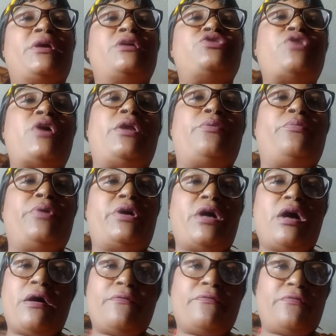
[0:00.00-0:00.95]
trying to
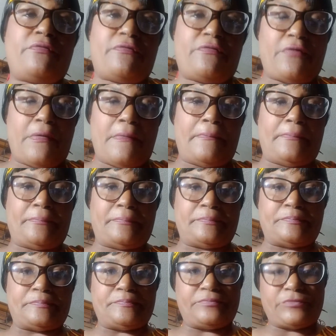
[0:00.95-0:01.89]
recover from
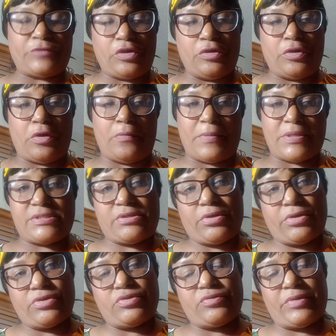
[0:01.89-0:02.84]
you know, my
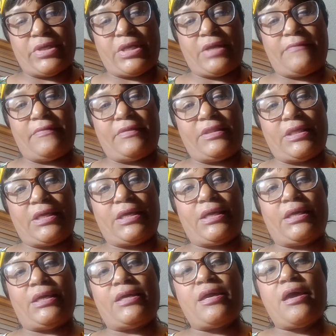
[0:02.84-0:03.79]
surgery and
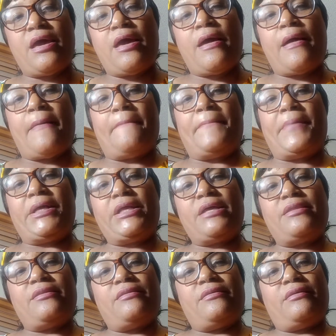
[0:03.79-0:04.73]
everything. But
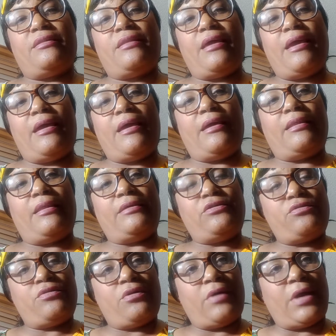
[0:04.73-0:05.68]
other than that,
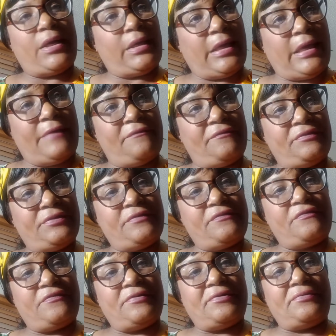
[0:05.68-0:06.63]
you know, I have a little
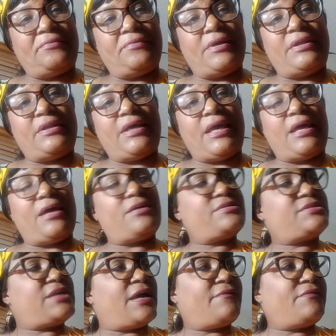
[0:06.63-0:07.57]
fun around the
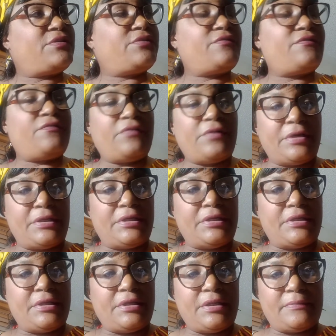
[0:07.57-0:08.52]
house, have a little fun
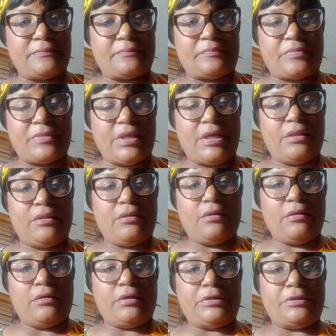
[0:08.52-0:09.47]
in in the
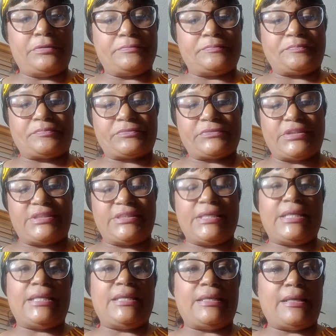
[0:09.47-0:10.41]
um
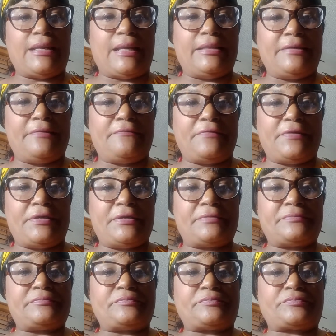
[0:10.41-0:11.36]
city that I live
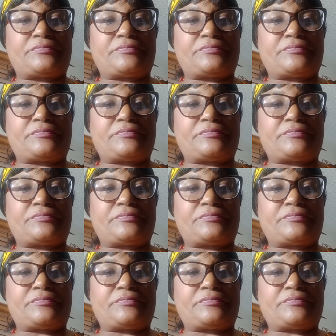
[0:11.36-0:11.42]
in.